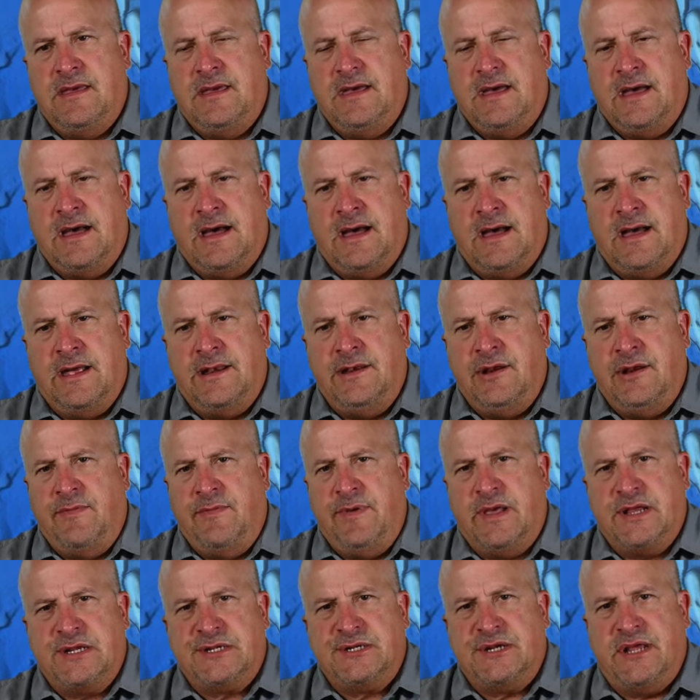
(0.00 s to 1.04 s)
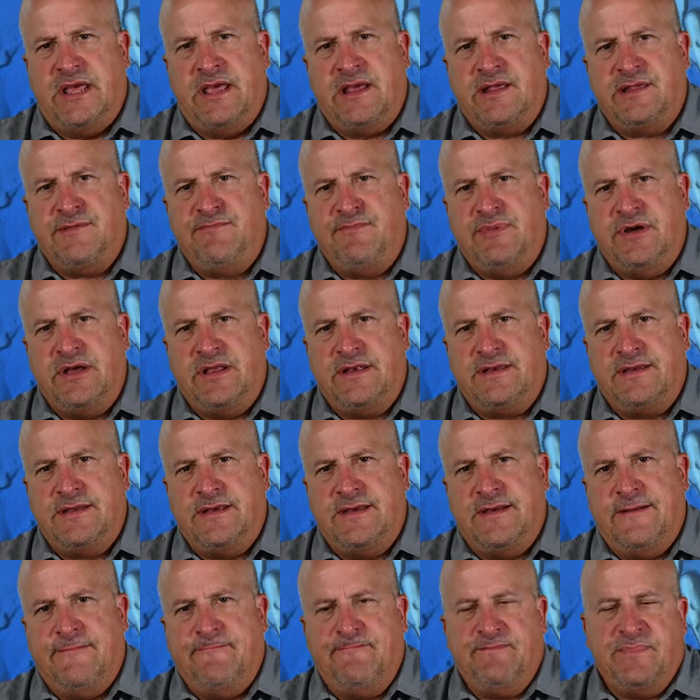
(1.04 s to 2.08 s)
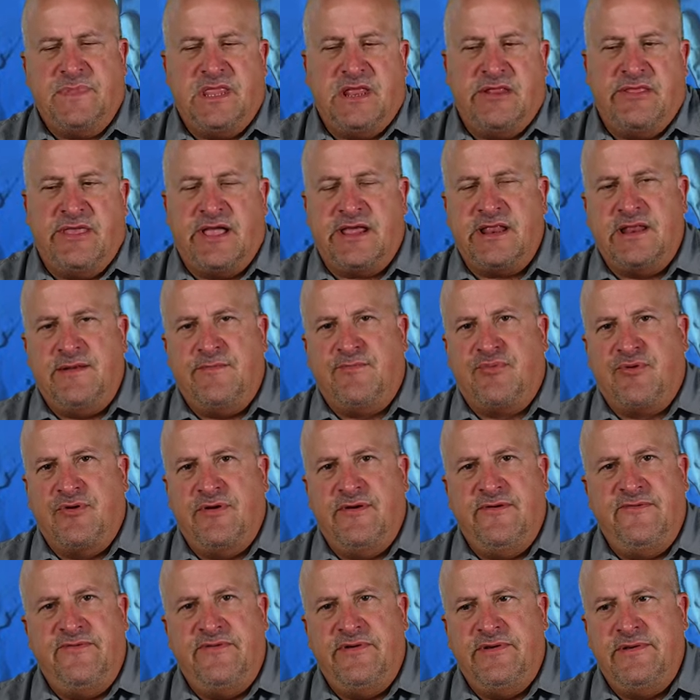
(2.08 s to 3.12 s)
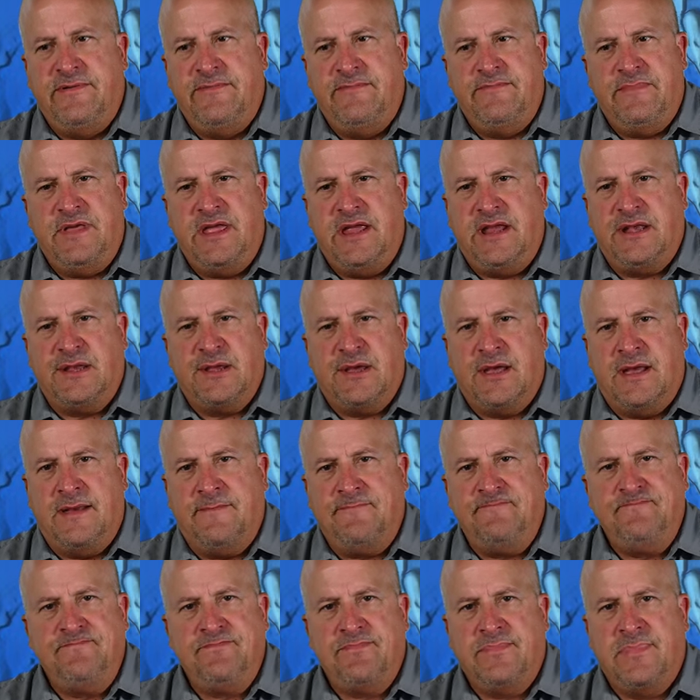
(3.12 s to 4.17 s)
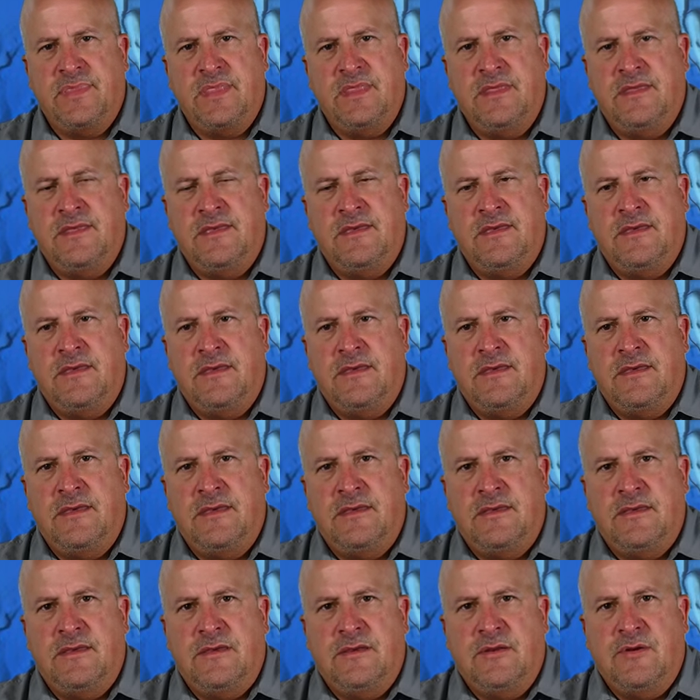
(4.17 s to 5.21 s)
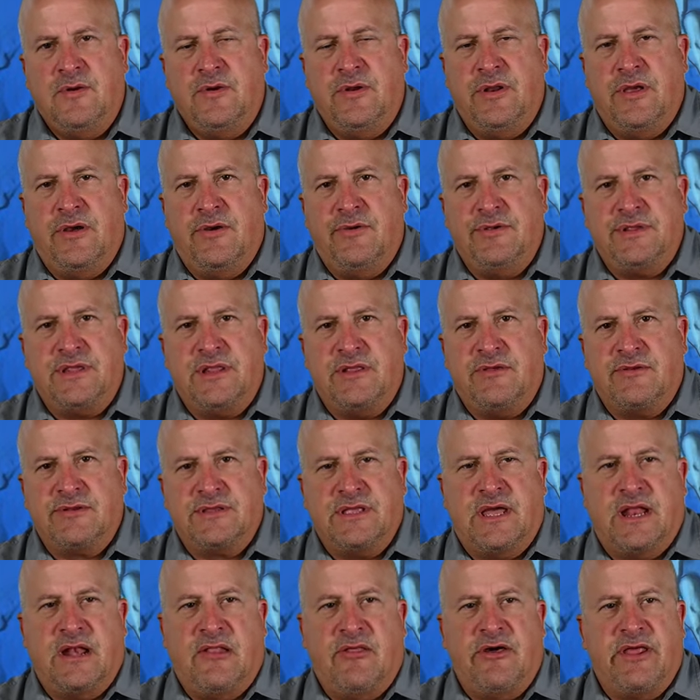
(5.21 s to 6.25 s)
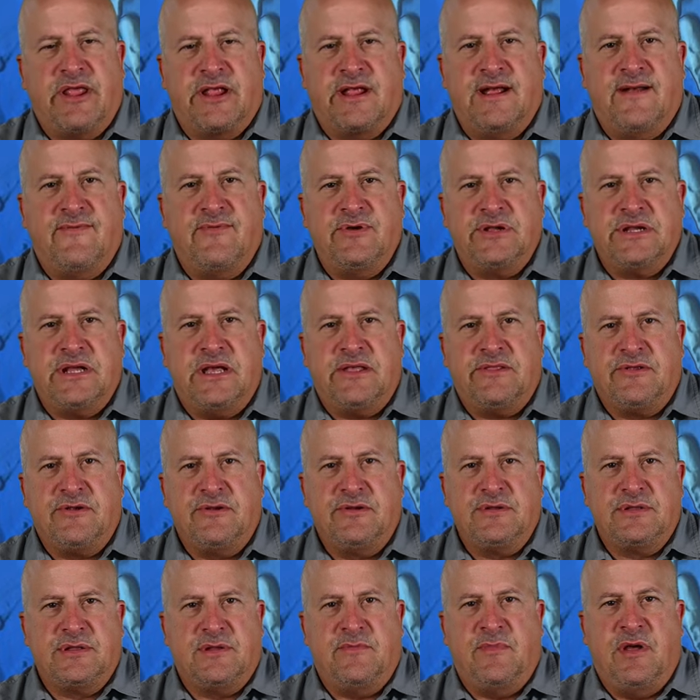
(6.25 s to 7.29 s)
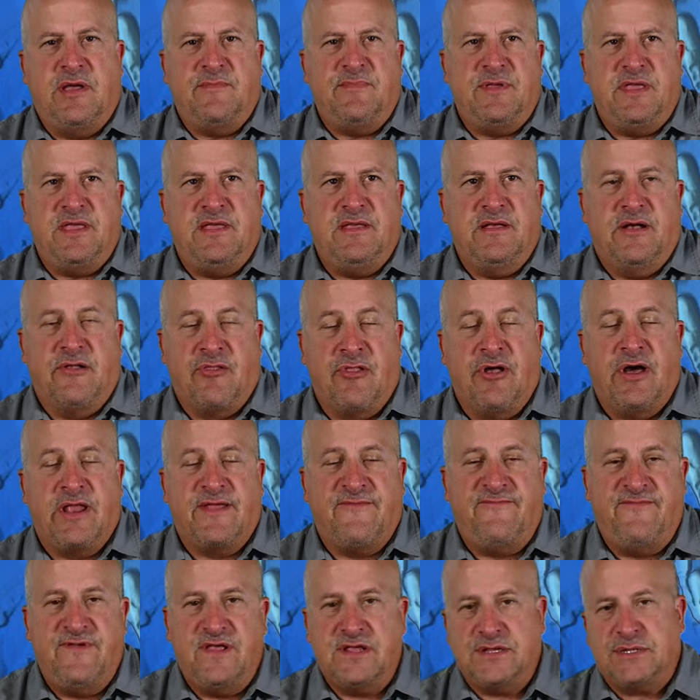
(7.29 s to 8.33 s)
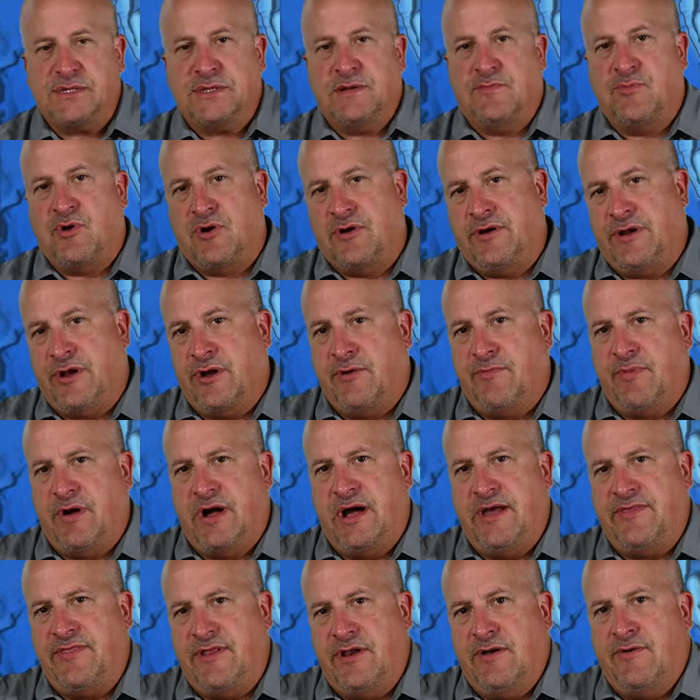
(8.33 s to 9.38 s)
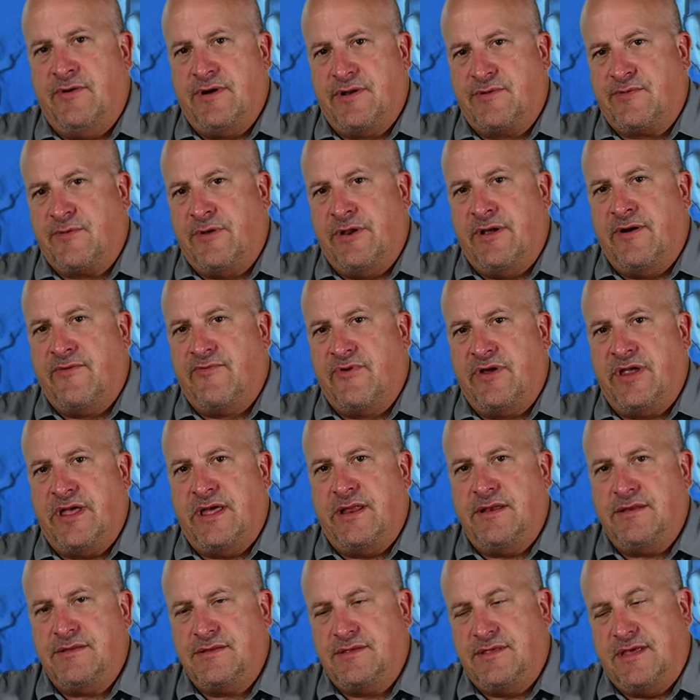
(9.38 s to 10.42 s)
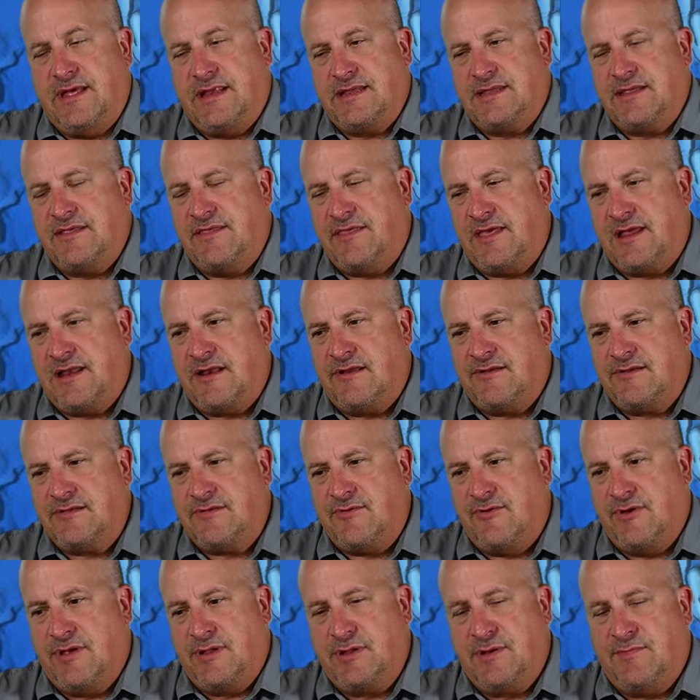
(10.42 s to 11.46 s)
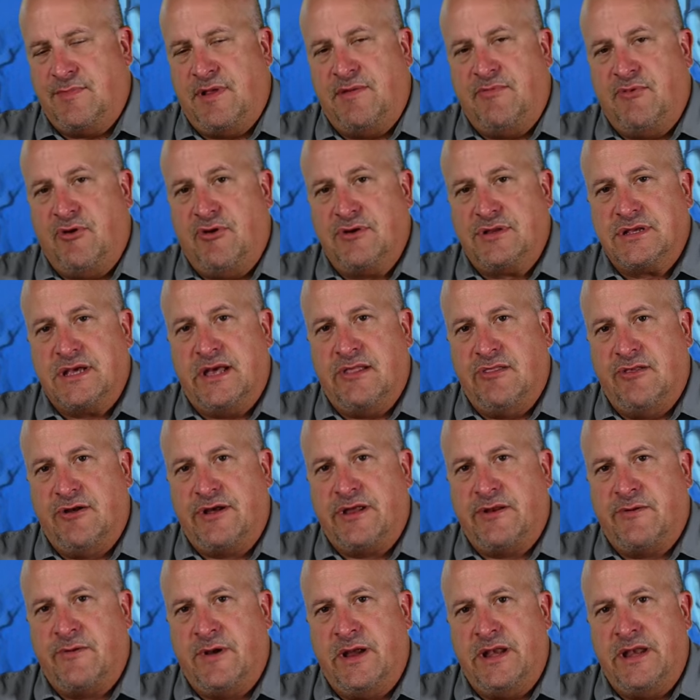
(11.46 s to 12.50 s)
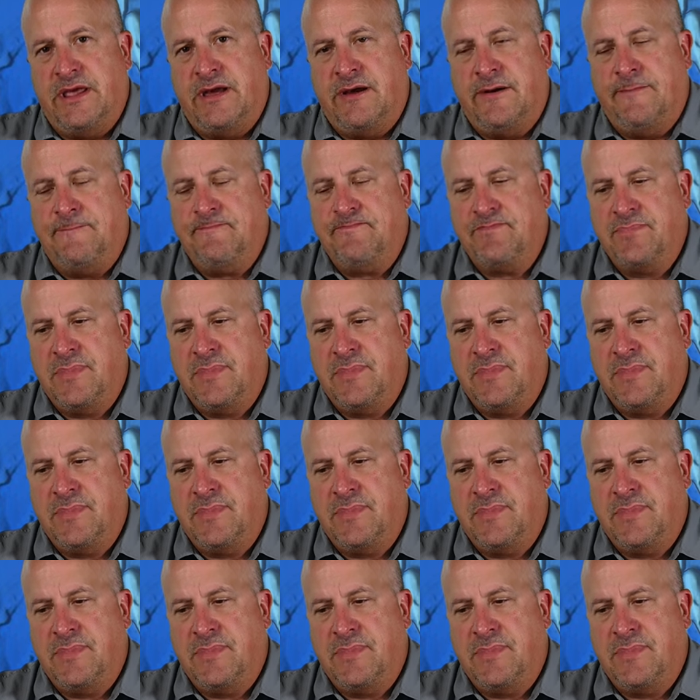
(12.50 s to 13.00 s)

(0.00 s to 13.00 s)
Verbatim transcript: Uh, big shakes, but, uh, you know, that can improve anytime. Who knows? You know, there's not a lot of coverage out there, so there might be a lot of fish somewhere nearby that no one's run over yet. So that's the thing. There's only so many boats out looking right now.